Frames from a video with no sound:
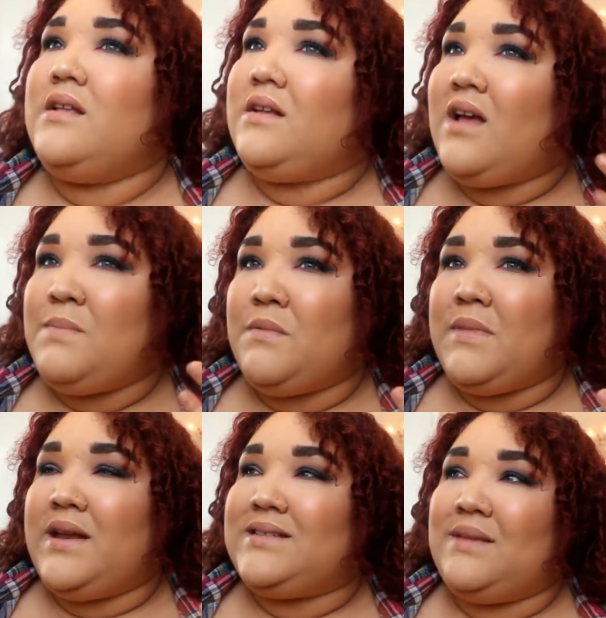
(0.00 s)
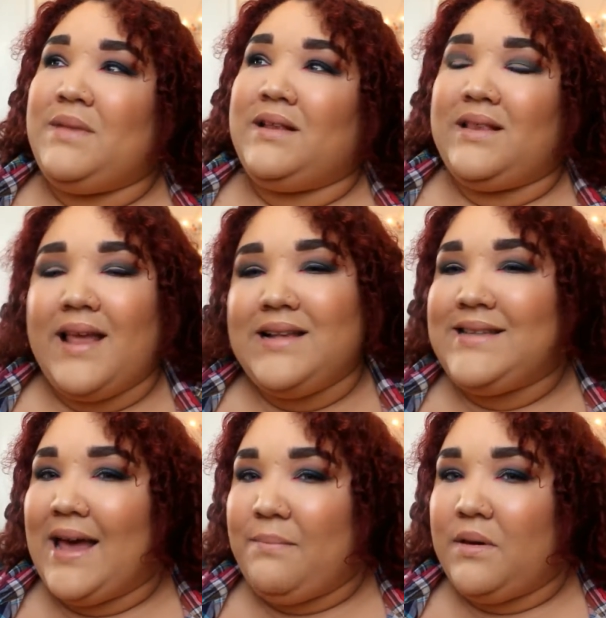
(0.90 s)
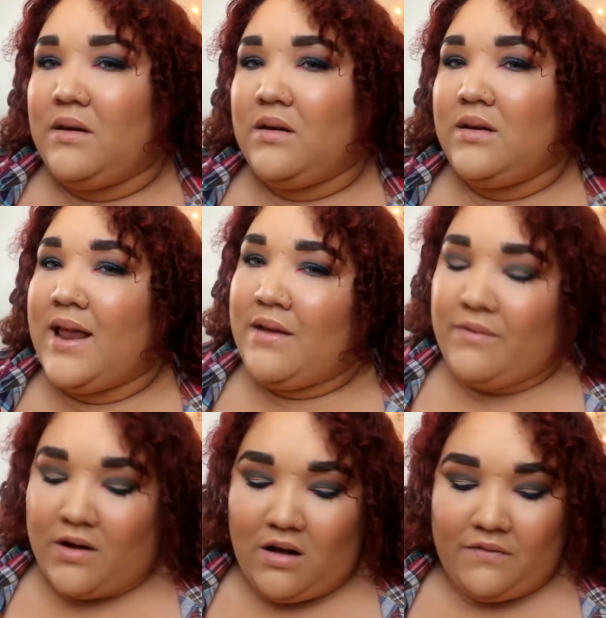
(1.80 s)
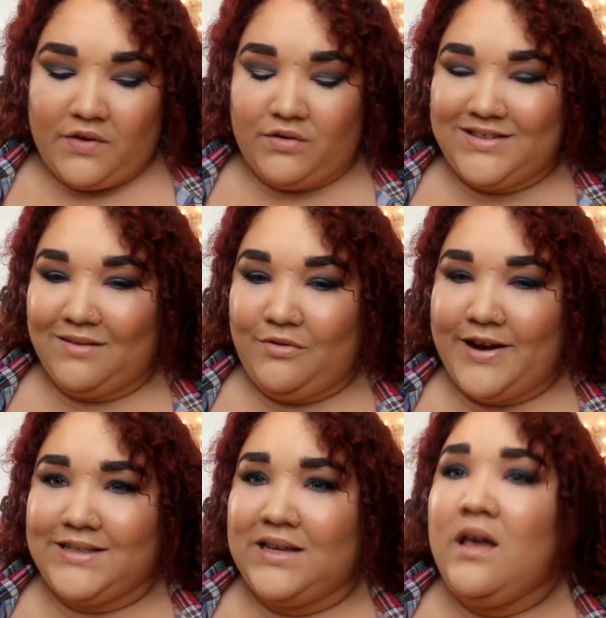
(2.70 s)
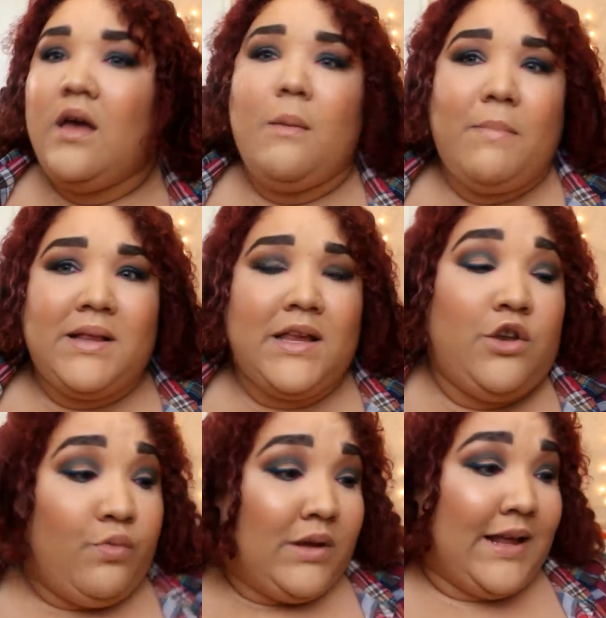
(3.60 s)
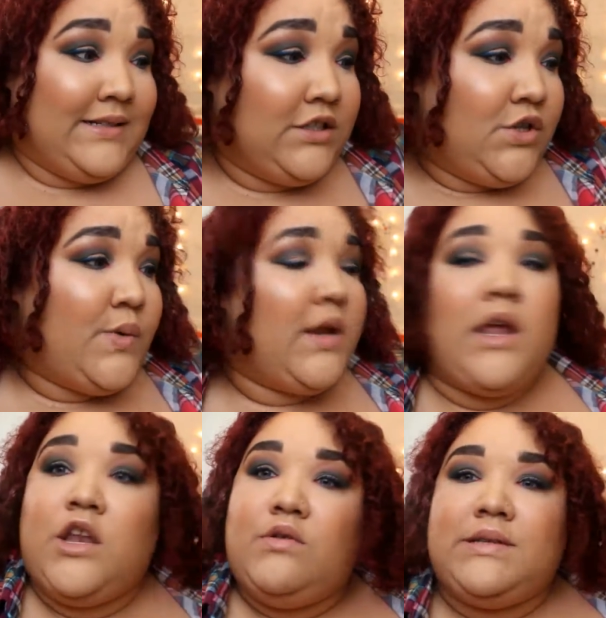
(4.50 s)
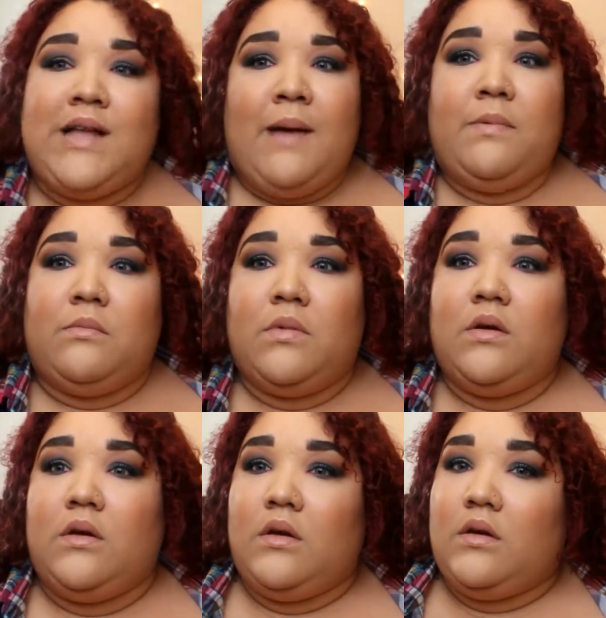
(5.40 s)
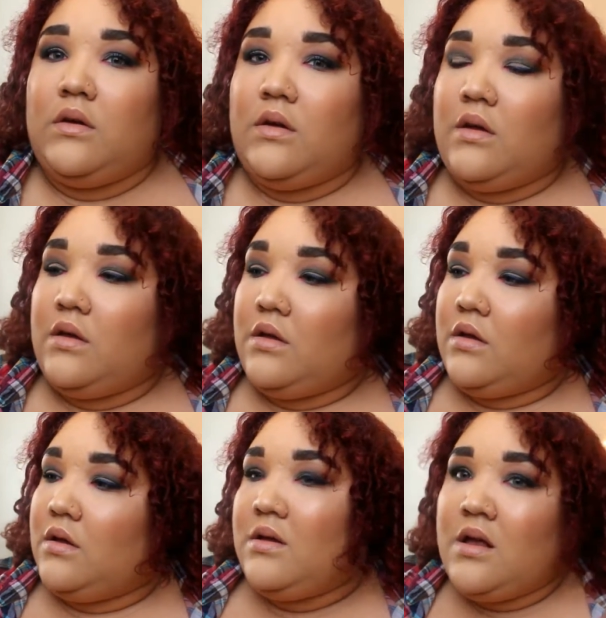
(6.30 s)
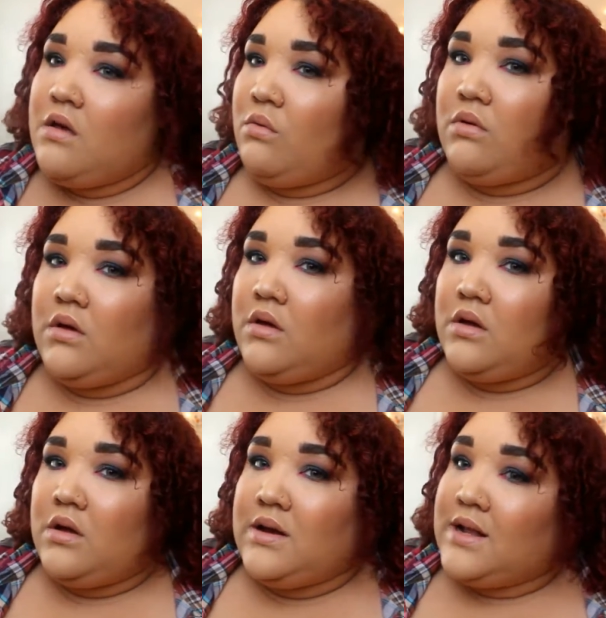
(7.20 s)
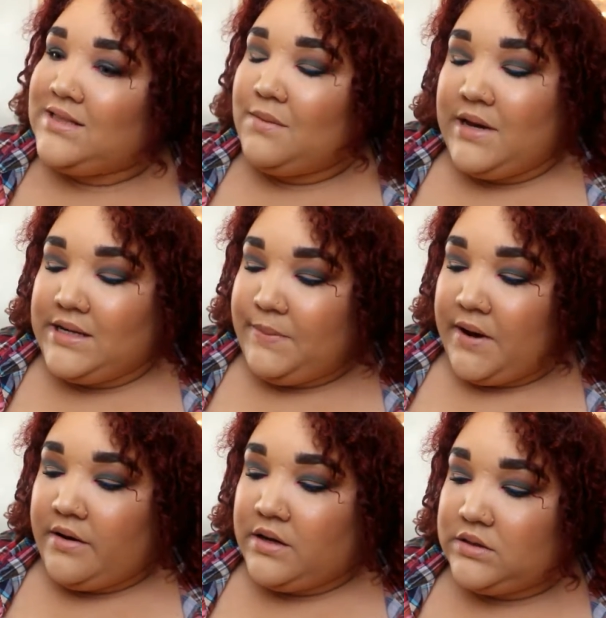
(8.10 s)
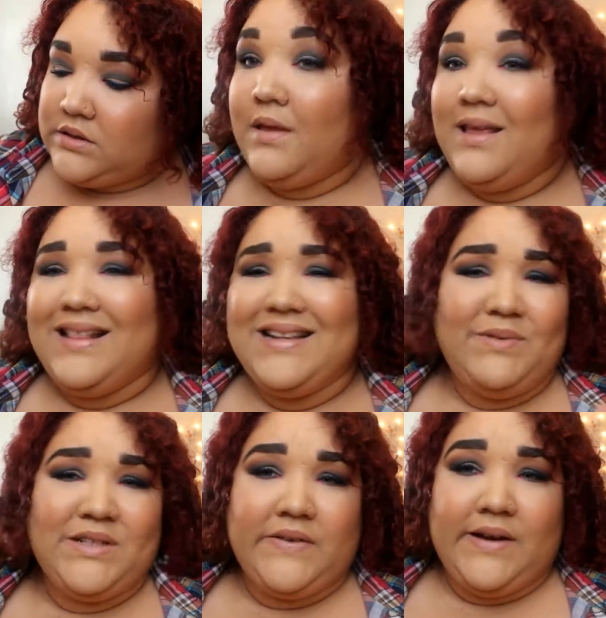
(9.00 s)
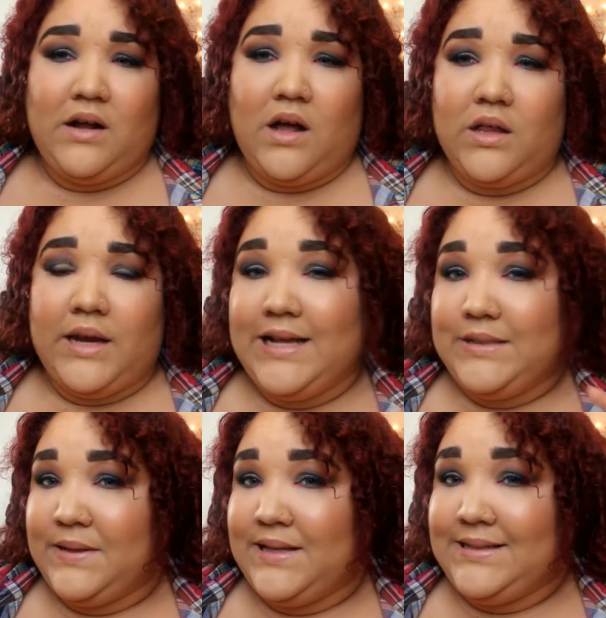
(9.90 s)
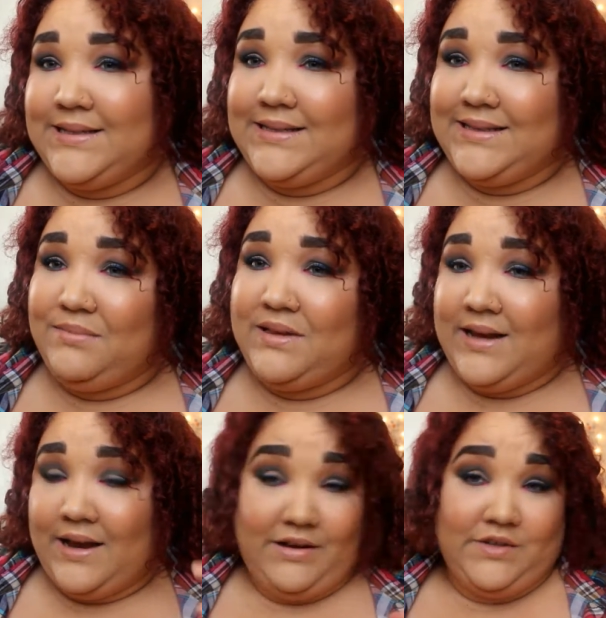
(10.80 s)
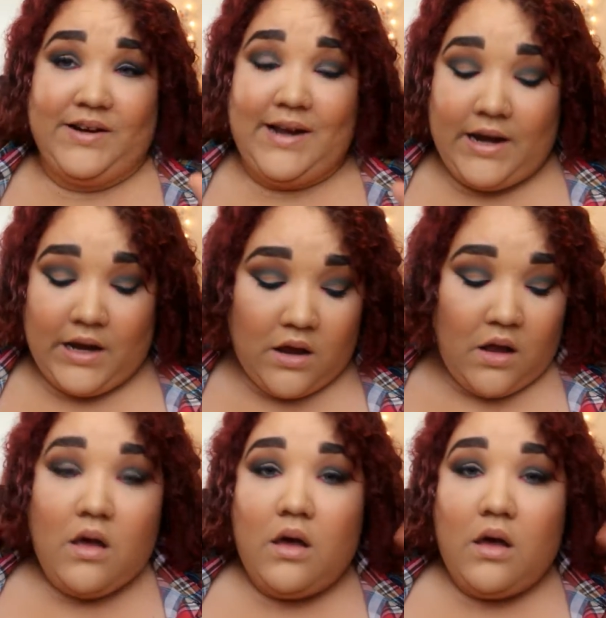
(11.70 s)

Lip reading: Couple minutes, I mean, things happen. They can run off and do something crazy, but then you realize they're doing it and you stop them. No, not some of these parents. This wasn't around the holidays, but this is something that is related.